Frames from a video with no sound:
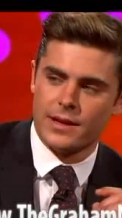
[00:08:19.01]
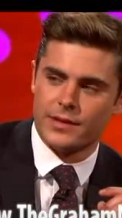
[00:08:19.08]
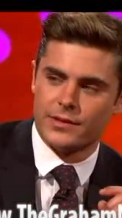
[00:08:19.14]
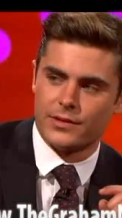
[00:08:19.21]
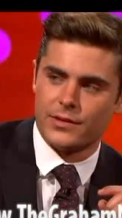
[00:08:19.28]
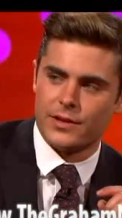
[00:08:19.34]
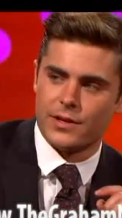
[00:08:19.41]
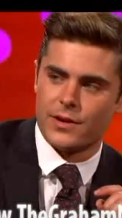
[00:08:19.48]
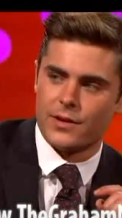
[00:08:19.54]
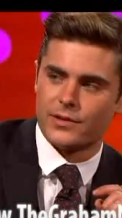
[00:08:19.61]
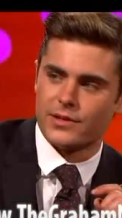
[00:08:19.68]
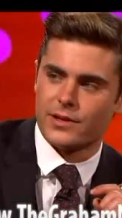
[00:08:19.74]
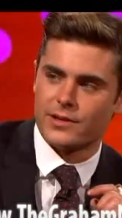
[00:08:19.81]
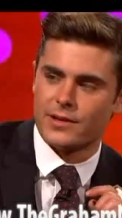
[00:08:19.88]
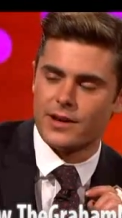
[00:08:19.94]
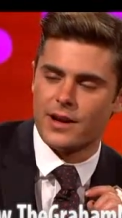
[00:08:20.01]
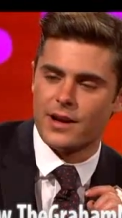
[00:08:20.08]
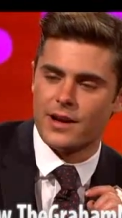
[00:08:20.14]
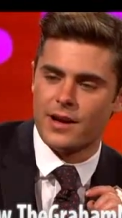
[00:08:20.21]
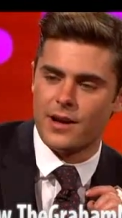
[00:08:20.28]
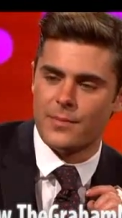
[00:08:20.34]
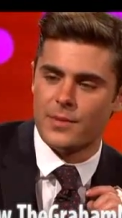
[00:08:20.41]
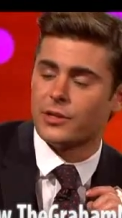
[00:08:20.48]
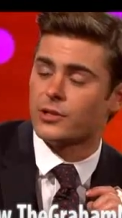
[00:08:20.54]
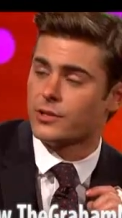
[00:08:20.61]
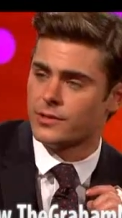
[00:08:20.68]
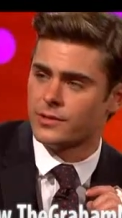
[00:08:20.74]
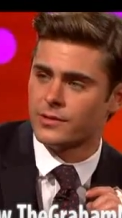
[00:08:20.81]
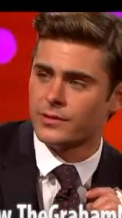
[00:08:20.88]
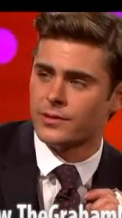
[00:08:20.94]
So he goes on a
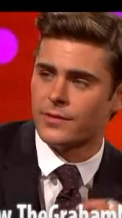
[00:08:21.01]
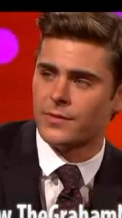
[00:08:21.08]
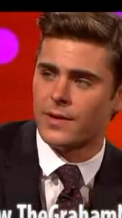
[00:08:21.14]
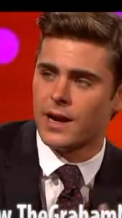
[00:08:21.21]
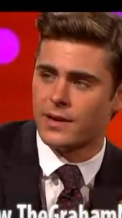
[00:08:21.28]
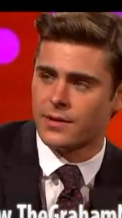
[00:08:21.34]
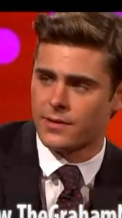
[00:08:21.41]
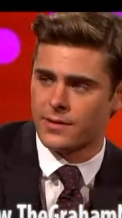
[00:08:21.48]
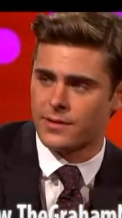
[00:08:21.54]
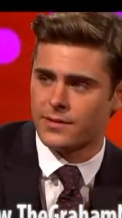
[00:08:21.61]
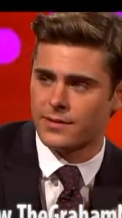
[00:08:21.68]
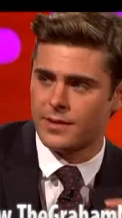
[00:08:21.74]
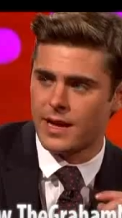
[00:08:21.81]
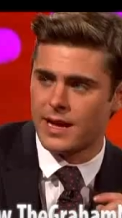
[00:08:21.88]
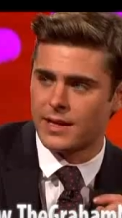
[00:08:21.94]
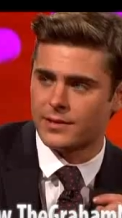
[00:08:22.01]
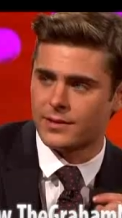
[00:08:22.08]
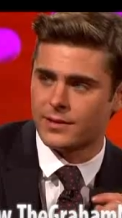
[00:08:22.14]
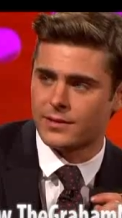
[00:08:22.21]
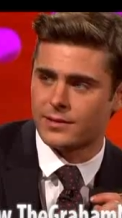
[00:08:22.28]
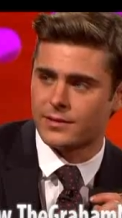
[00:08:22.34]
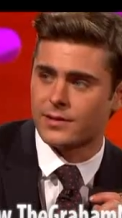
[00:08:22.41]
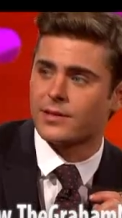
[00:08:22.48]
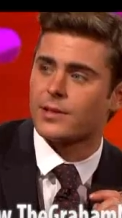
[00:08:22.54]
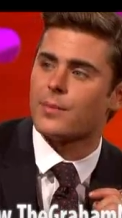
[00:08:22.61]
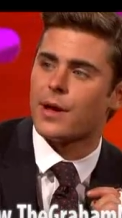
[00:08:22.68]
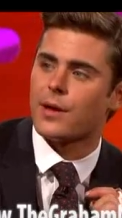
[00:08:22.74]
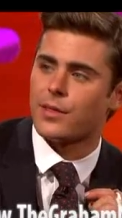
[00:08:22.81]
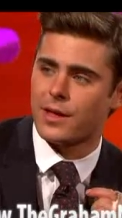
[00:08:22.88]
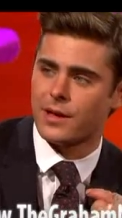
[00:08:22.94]
mission to find her and to
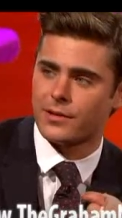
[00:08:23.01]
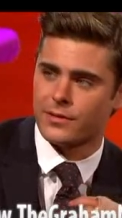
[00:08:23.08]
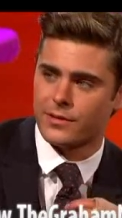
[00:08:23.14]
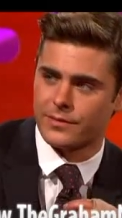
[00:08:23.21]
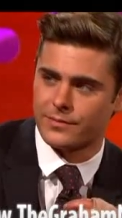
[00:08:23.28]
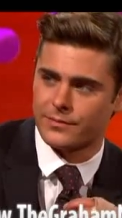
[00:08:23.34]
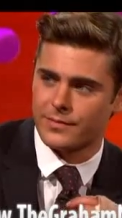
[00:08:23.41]
somehow thank her.